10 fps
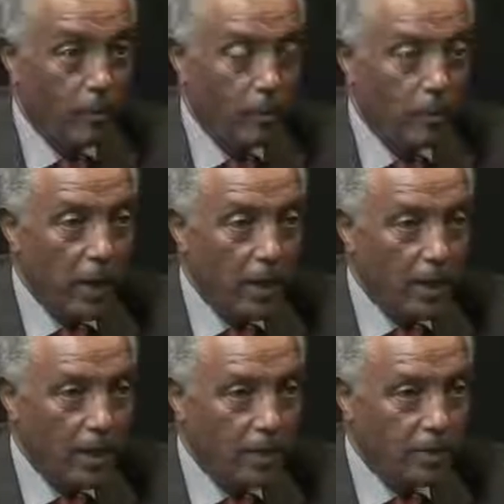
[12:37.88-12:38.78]

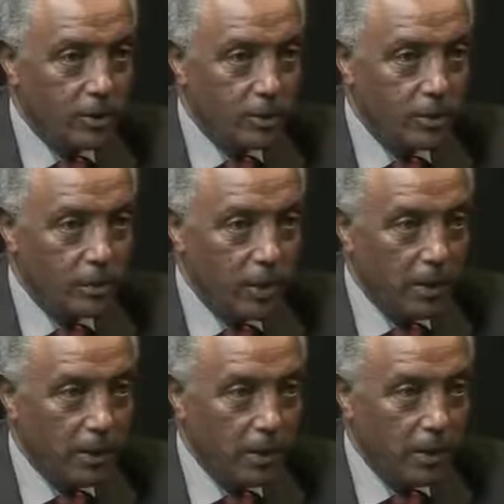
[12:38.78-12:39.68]
medical
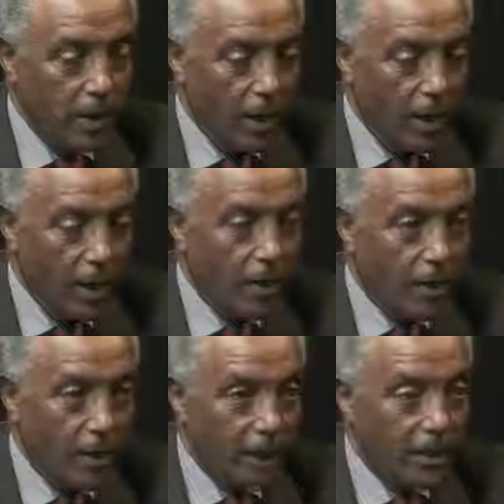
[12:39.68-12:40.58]
treatment,
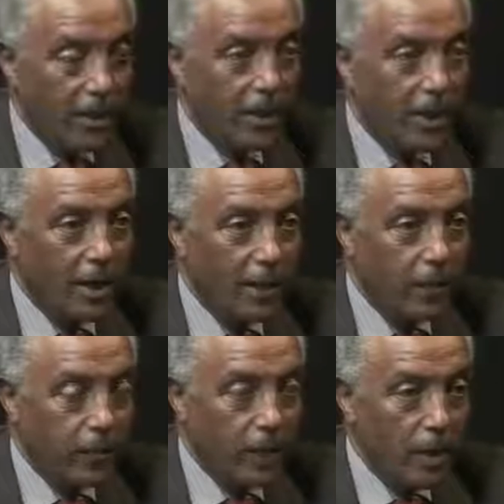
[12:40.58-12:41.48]
getting
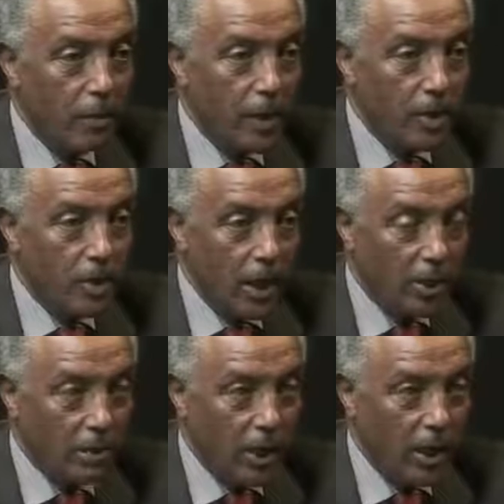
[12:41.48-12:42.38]
being
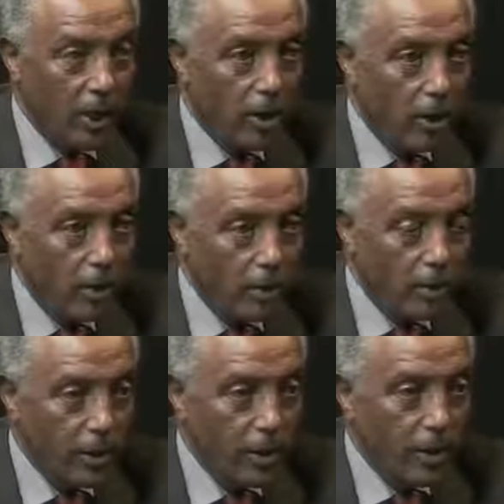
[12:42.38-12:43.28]
judged by her
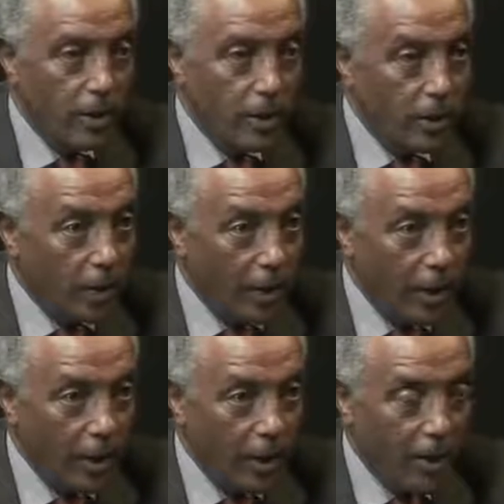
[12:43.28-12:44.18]
own
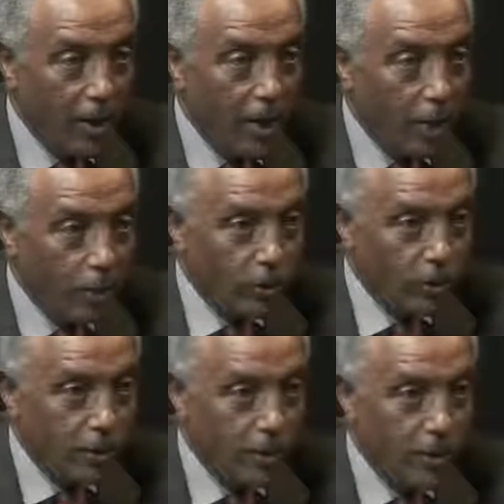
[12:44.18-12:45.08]

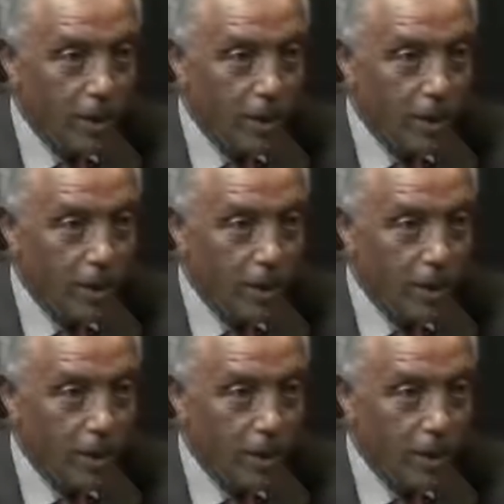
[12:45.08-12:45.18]
language,